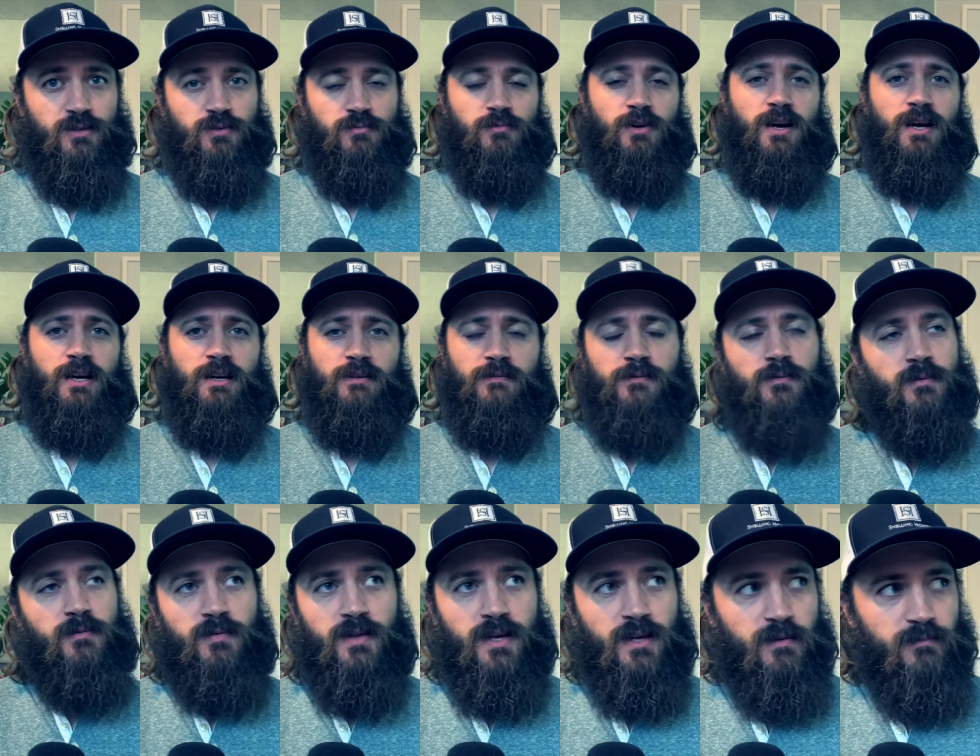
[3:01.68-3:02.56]
right? If
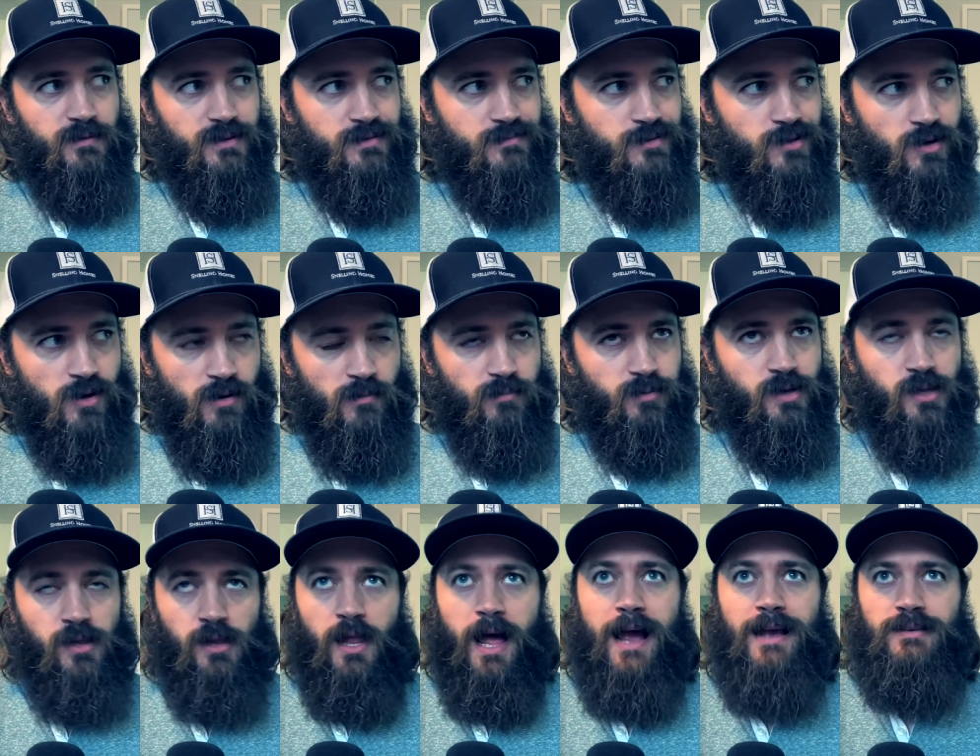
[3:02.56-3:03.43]
you think of a, a
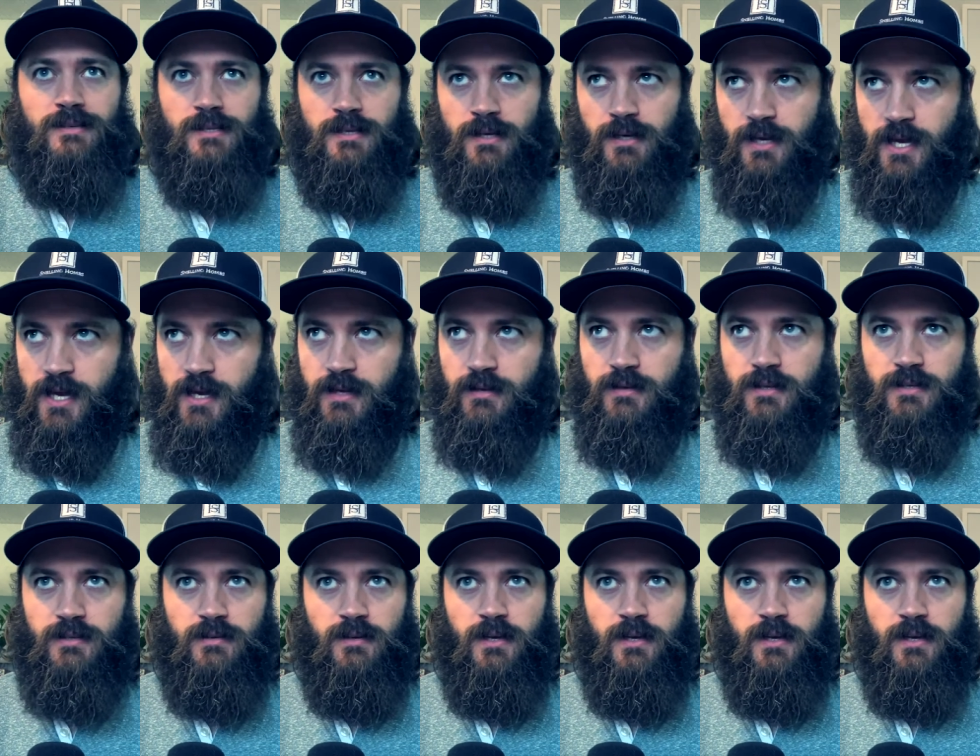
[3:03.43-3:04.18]
classic hit